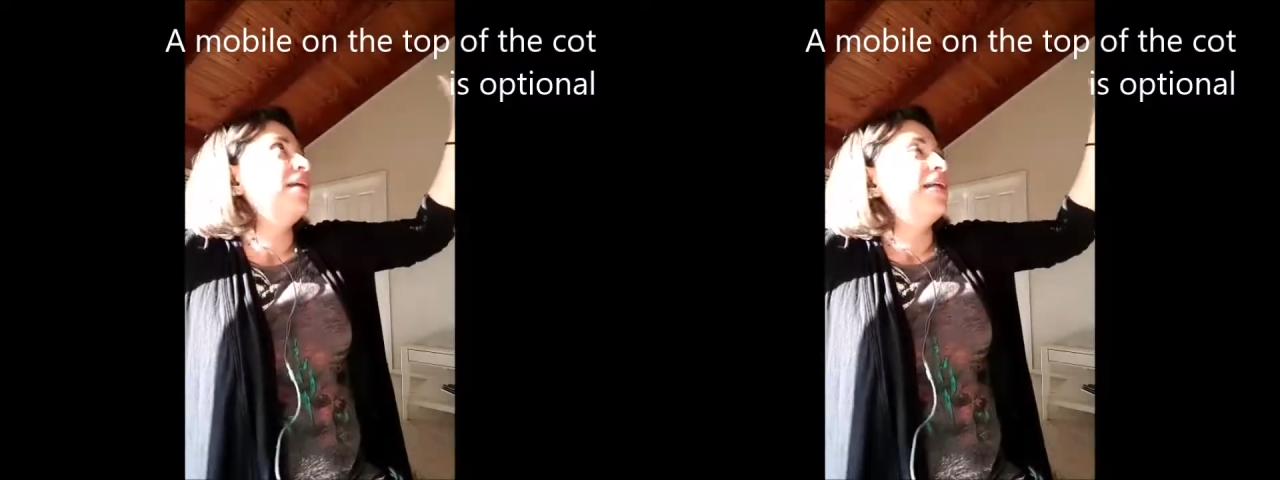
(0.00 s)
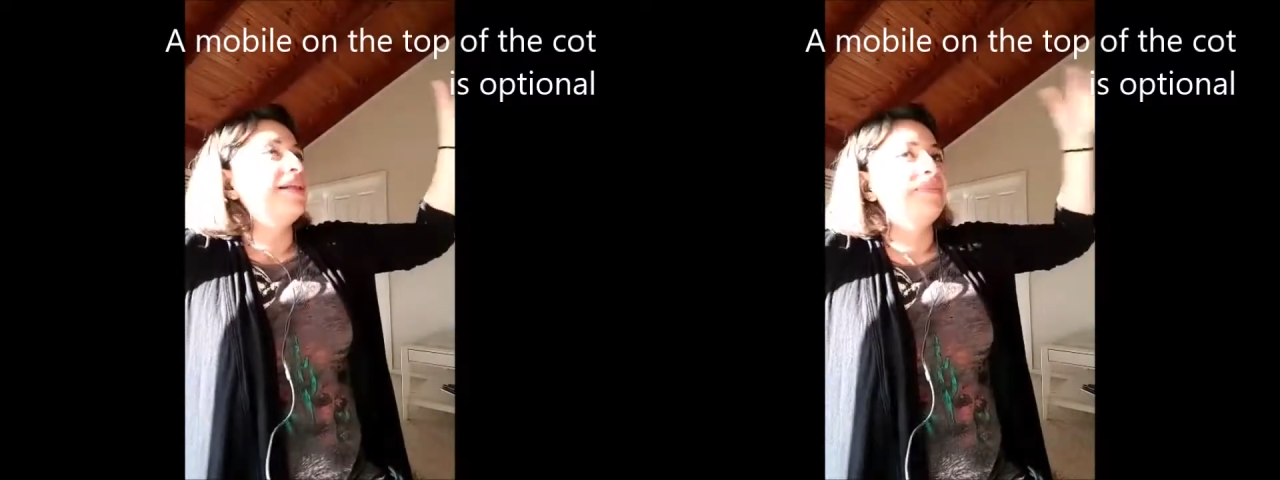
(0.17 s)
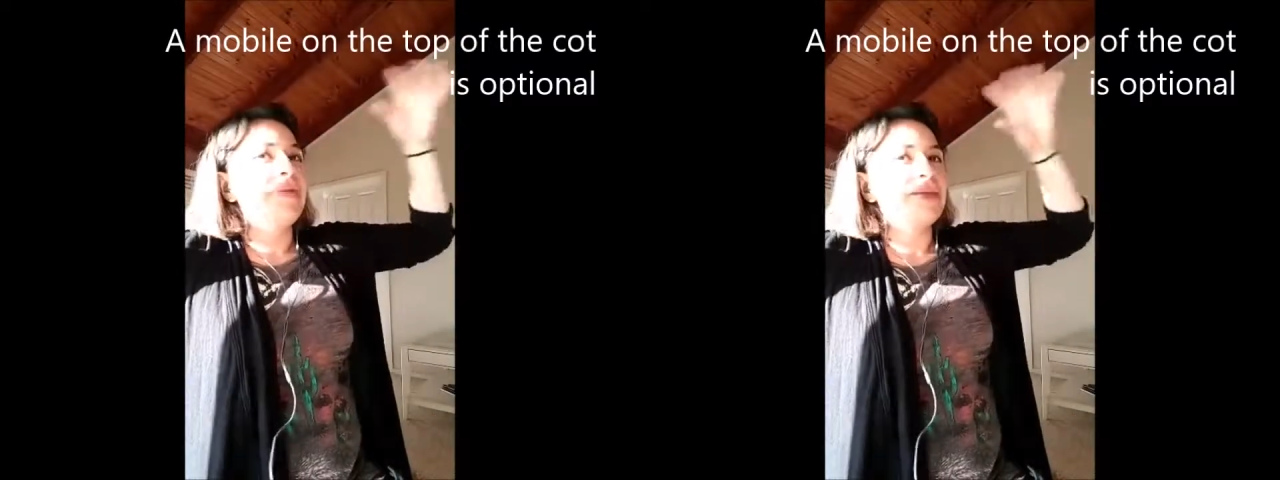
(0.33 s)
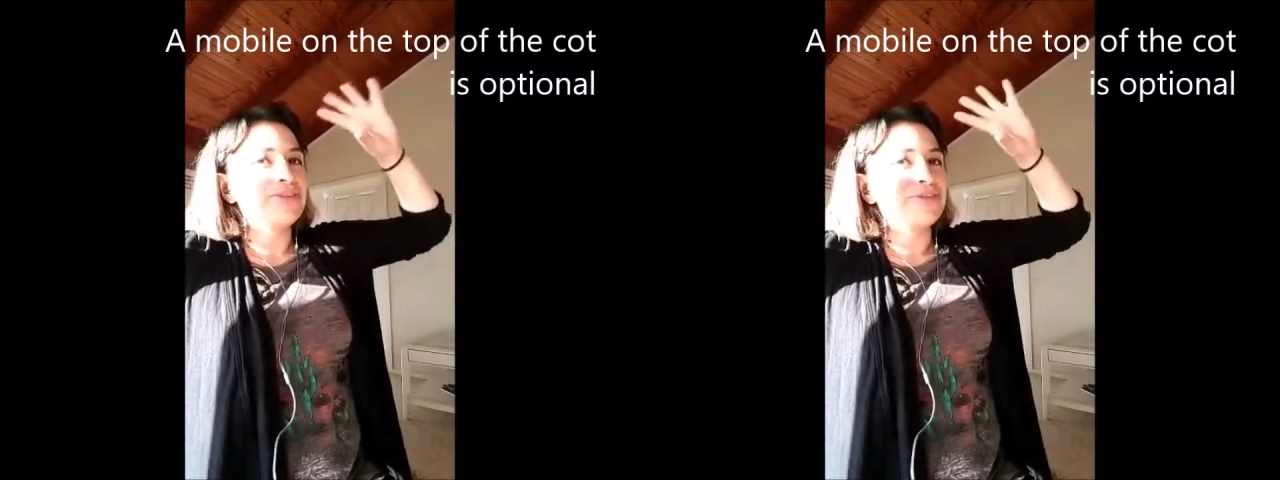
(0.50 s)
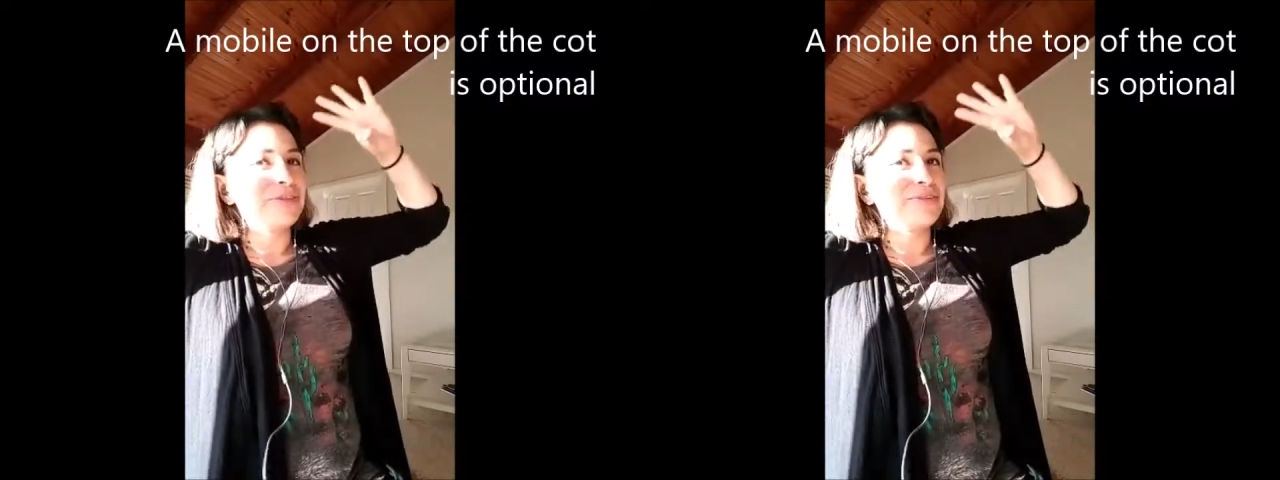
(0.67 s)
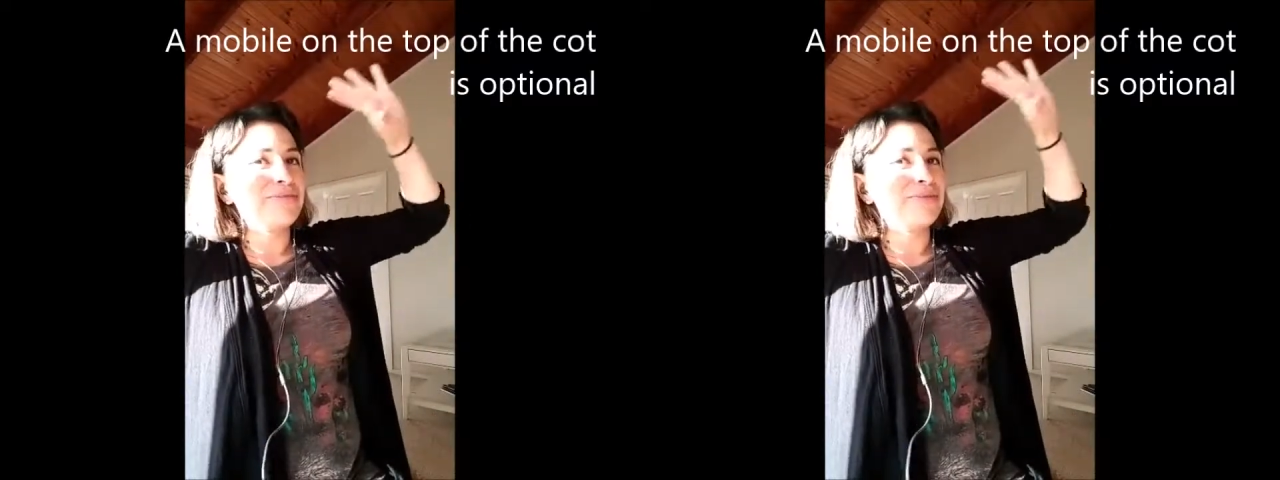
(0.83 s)
make you
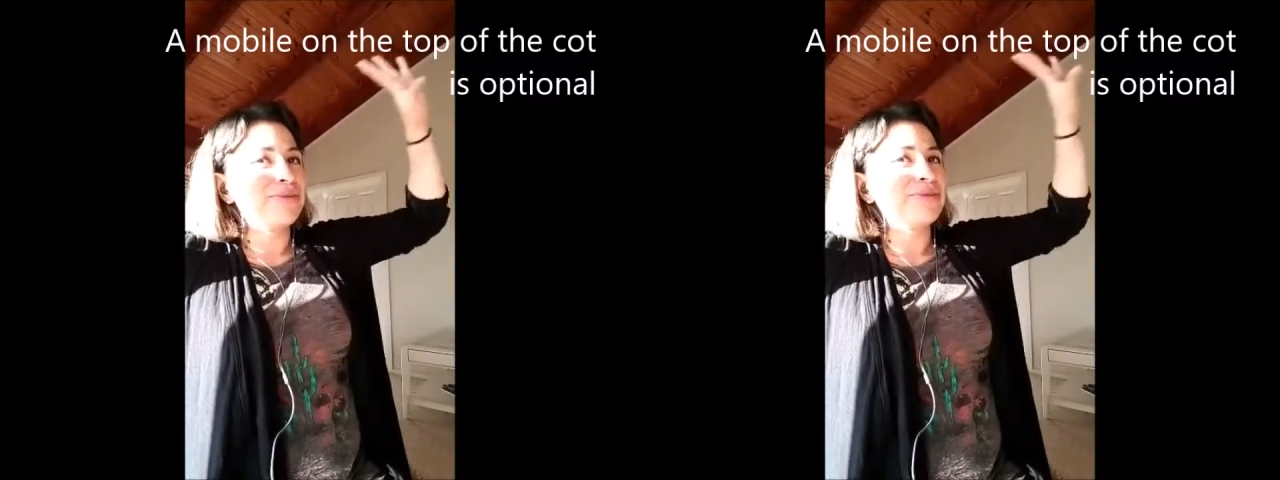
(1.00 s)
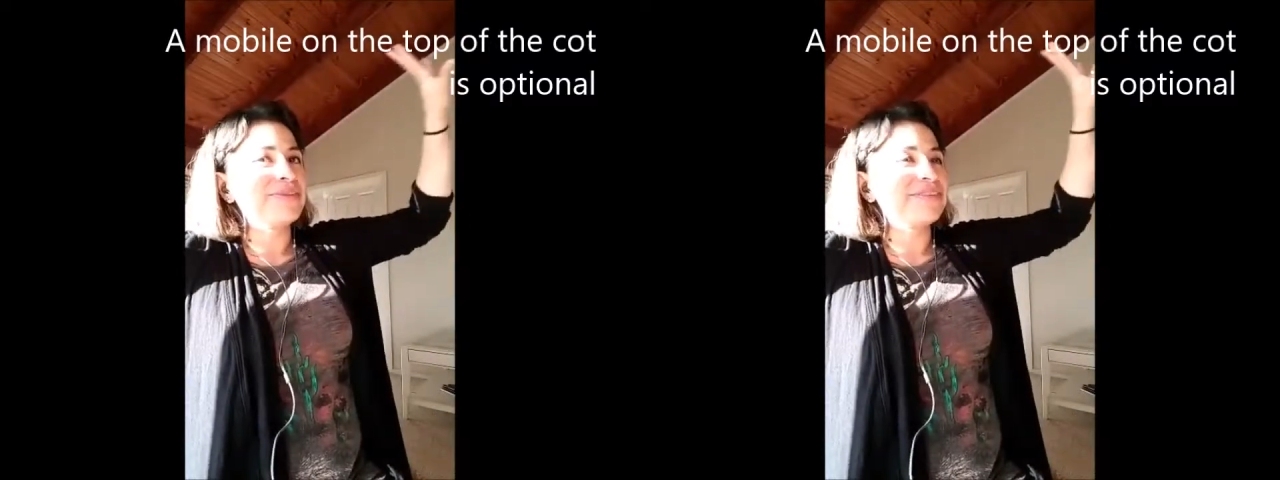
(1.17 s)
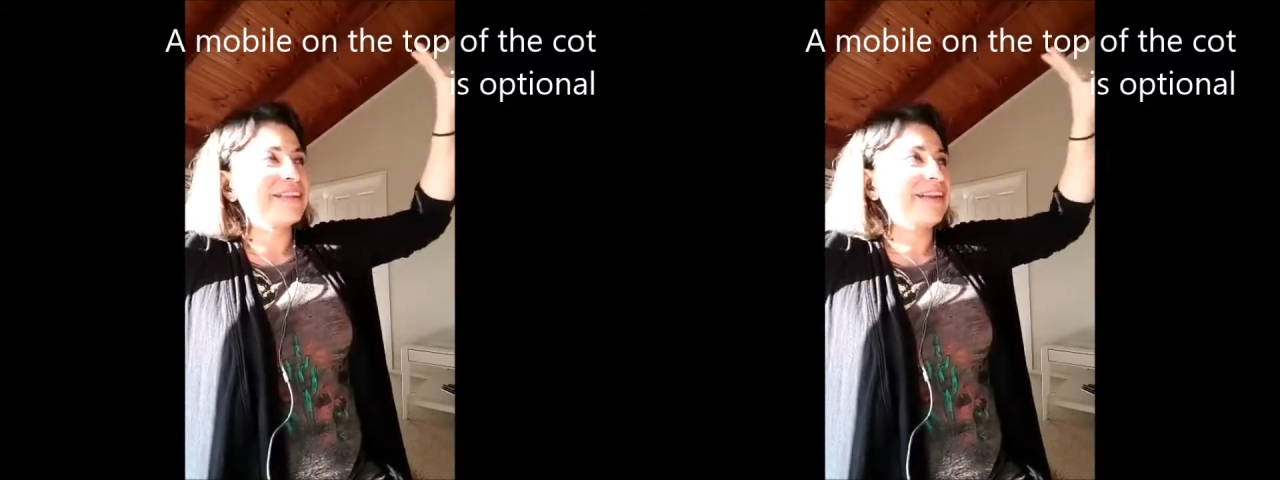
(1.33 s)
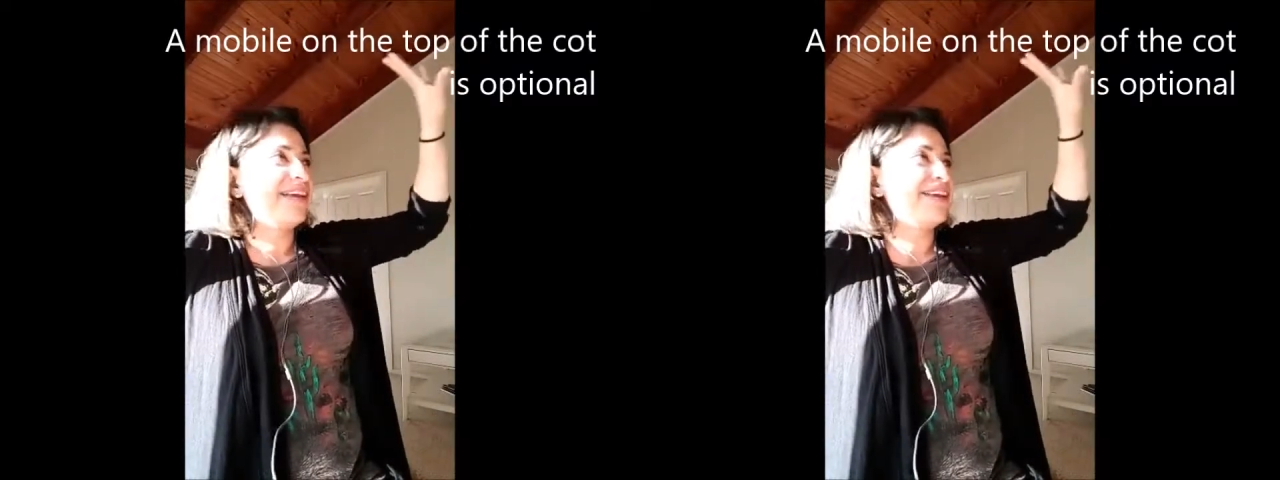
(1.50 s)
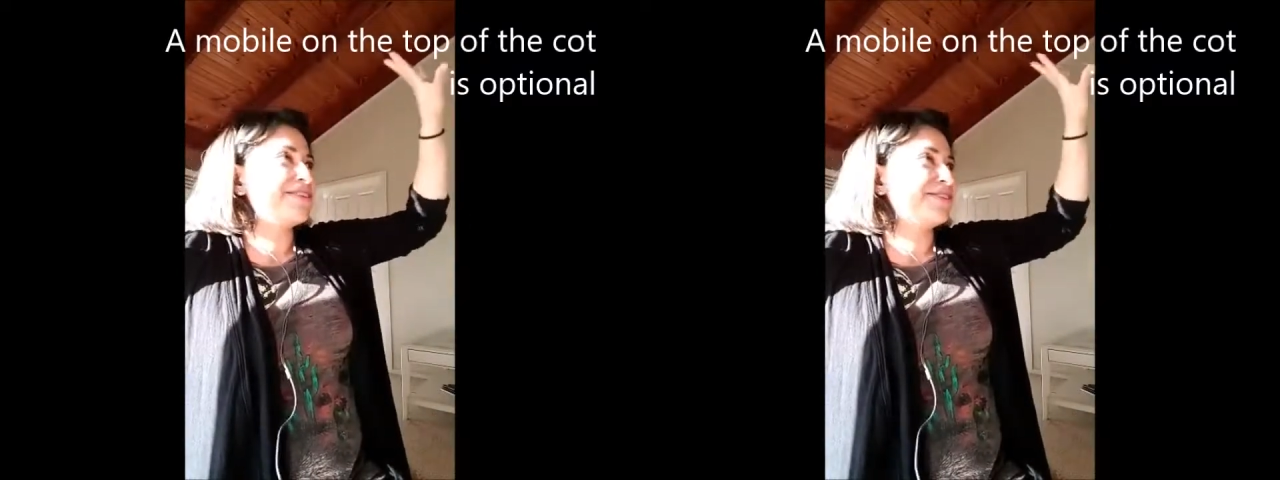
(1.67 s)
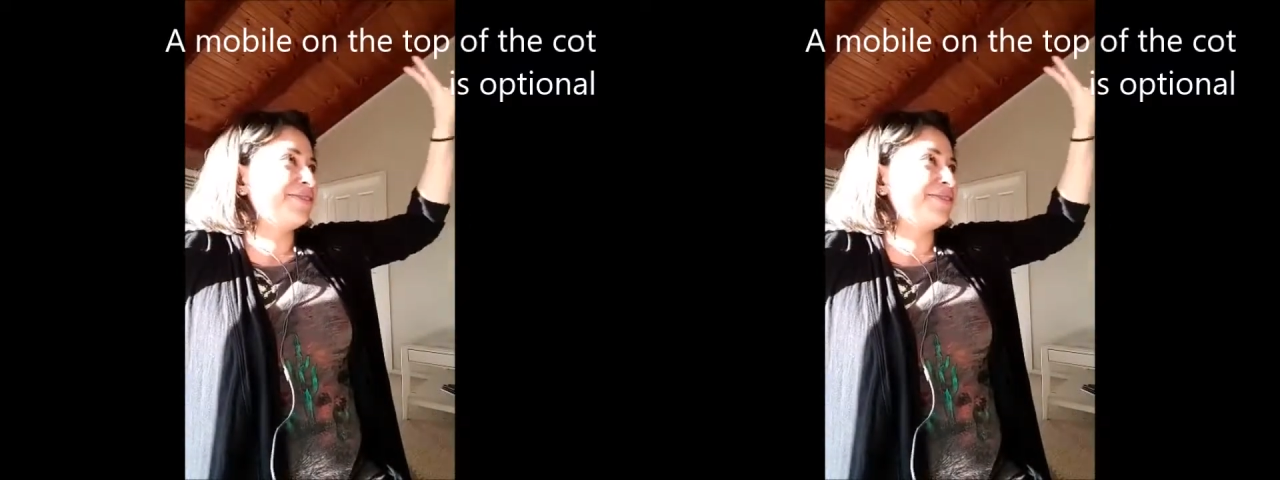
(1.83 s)
the full constellation